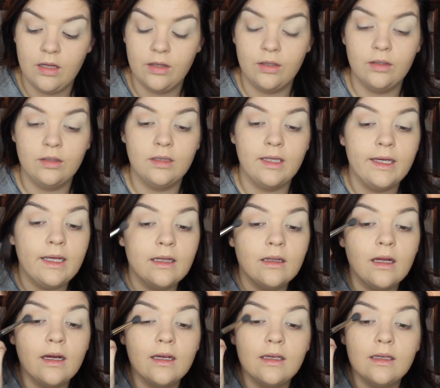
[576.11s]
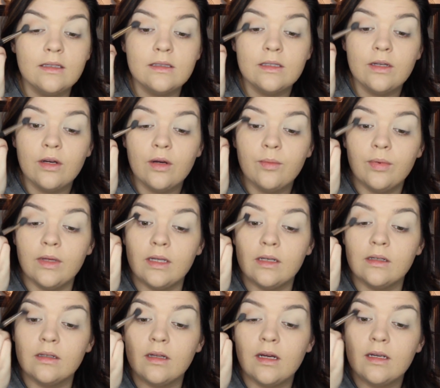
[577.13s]
They'll lay a lot easier,
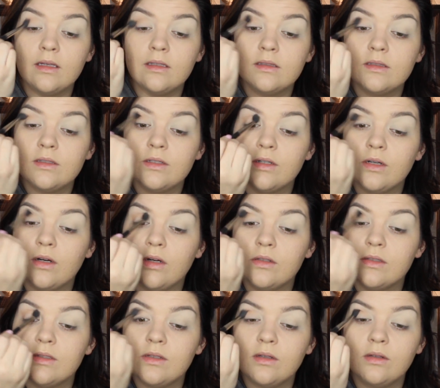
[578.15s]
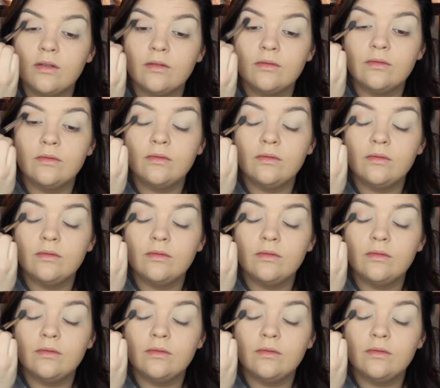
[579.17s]
blend a lot easier also.